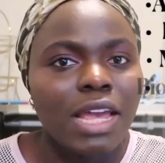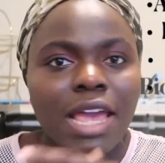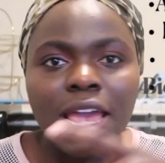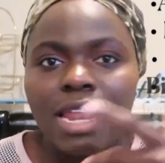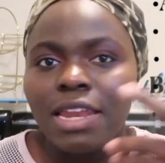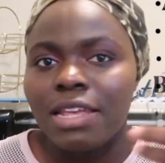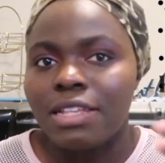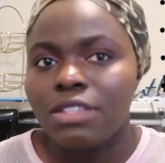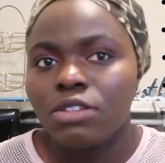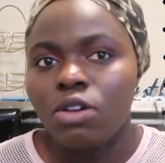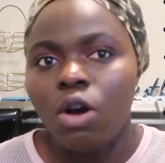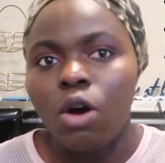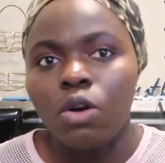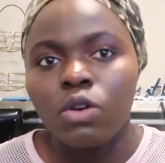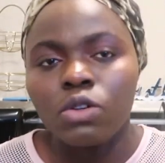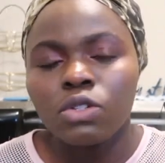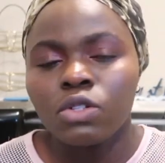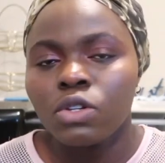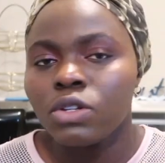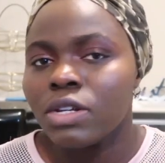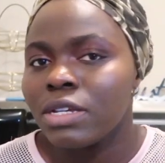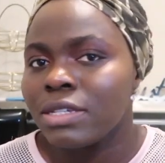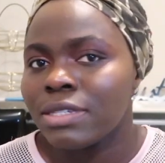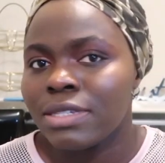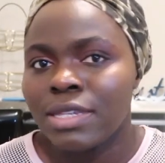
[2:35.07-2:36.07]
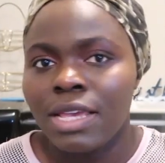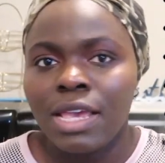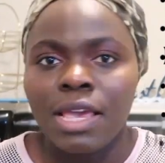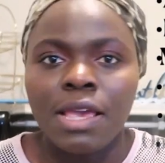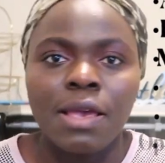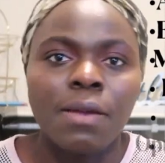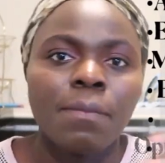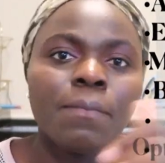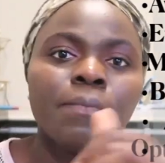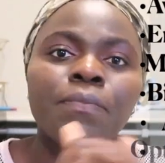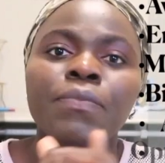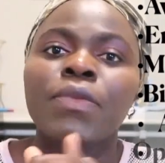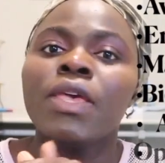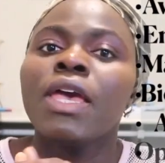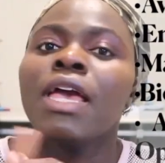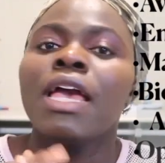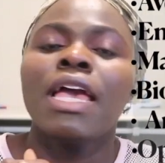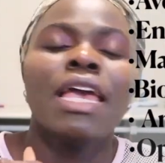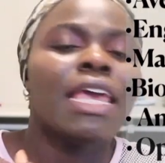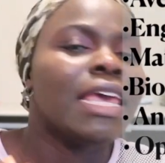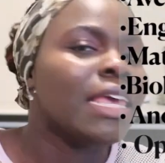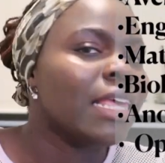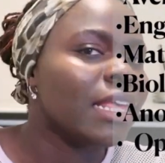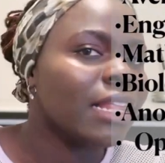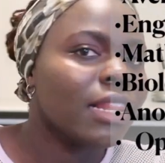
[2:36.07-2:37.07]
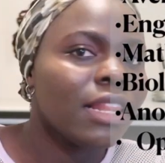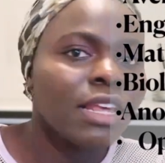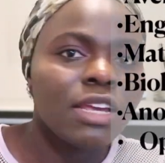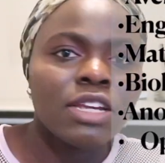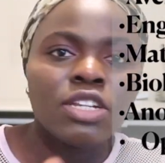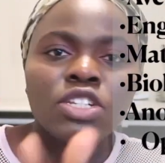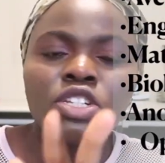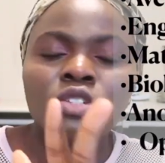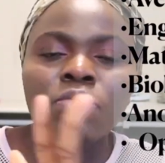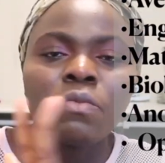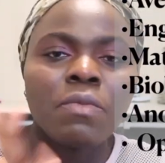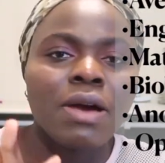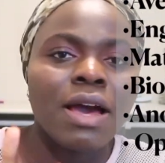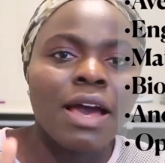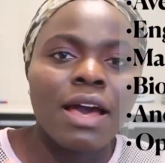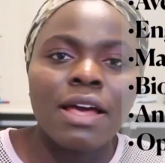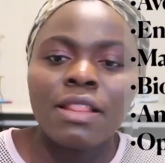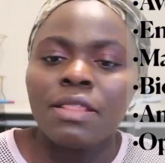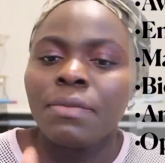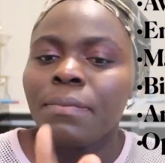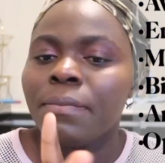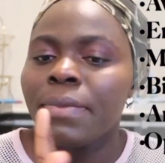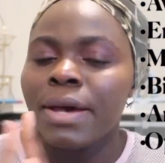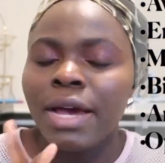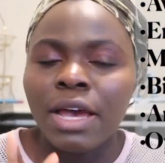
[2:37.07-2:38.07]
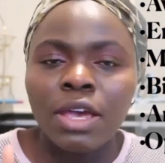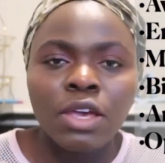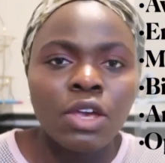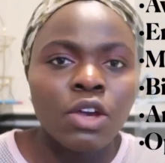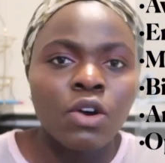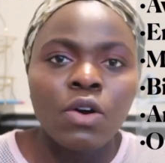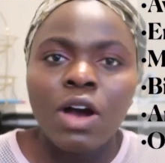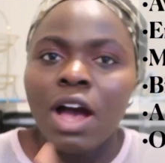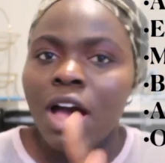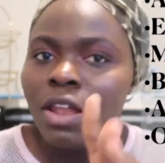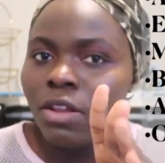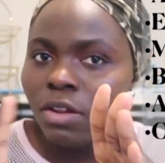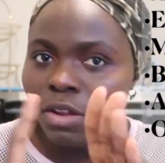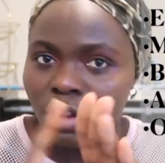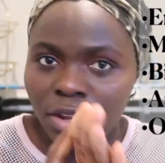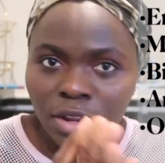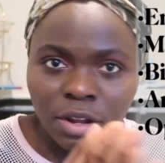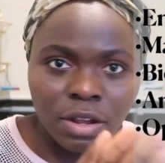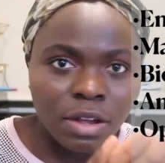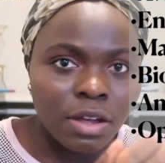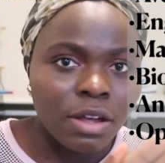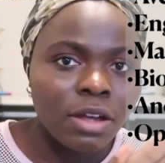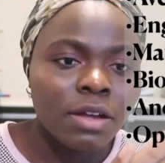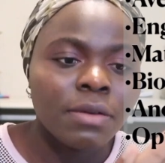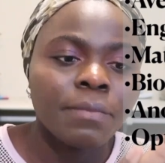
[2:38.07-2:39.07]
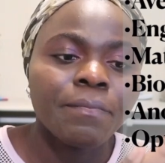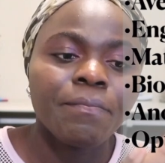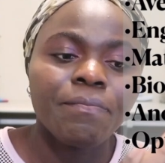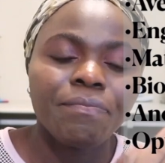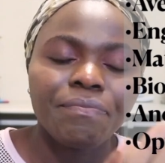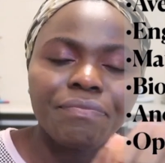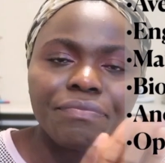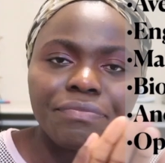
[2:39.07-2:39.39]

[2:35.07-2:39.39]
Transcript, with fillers: And it's also the same English, math, bio, another